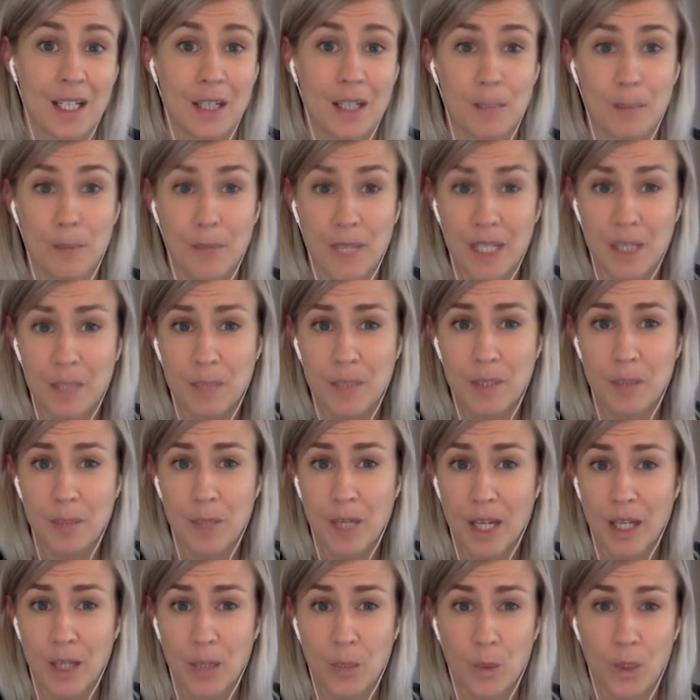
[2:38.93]
maybe
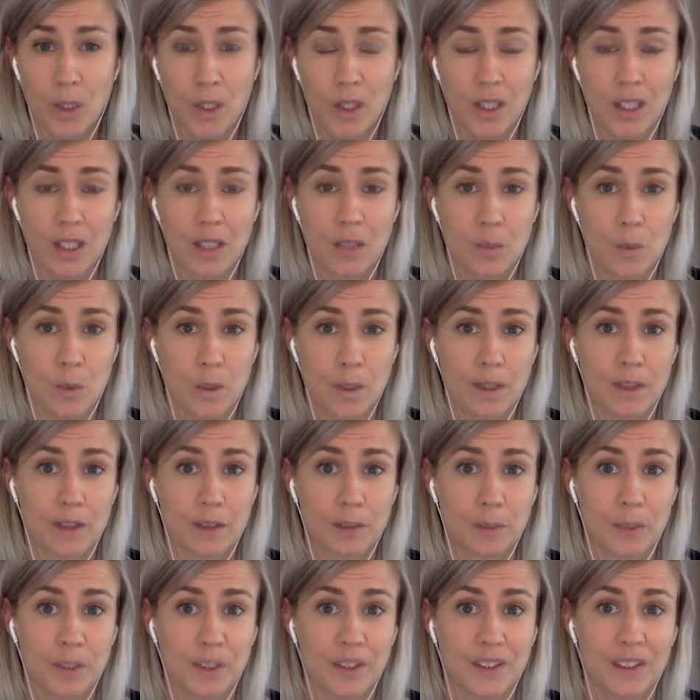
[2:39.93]
by working with
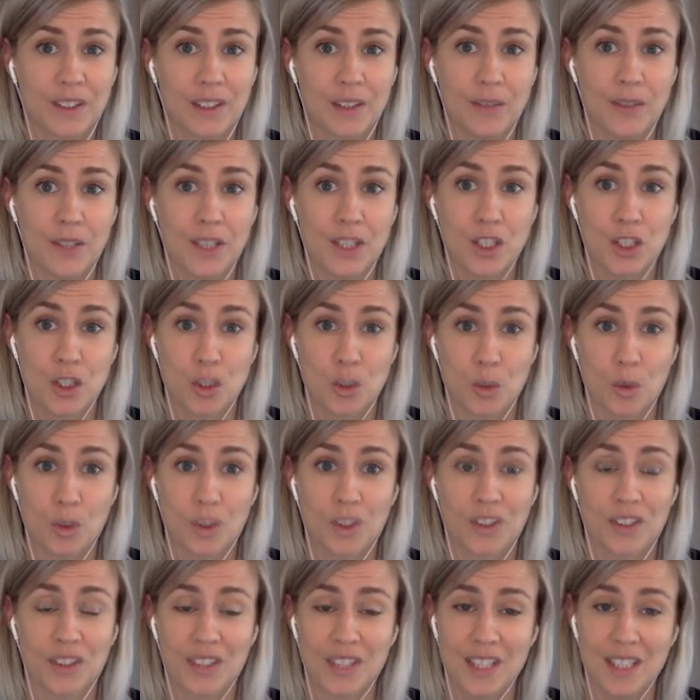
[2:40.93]
specific
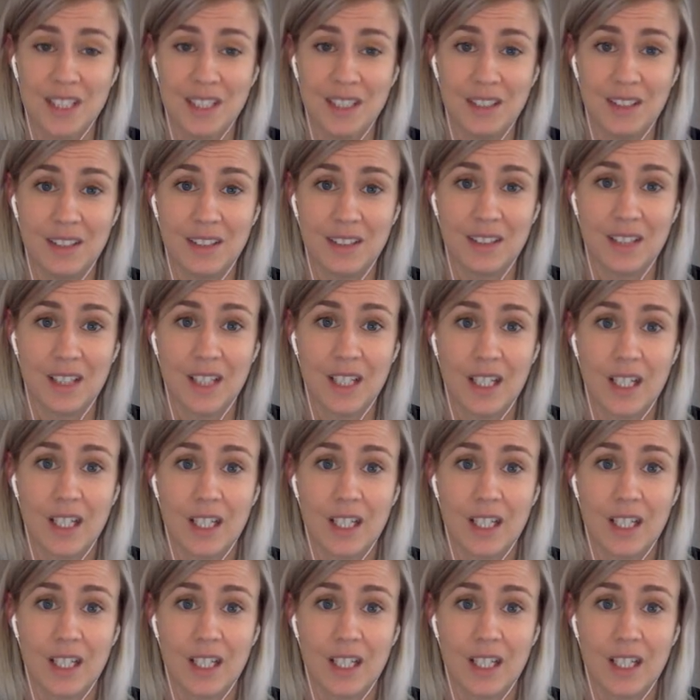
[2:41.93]
short scenes,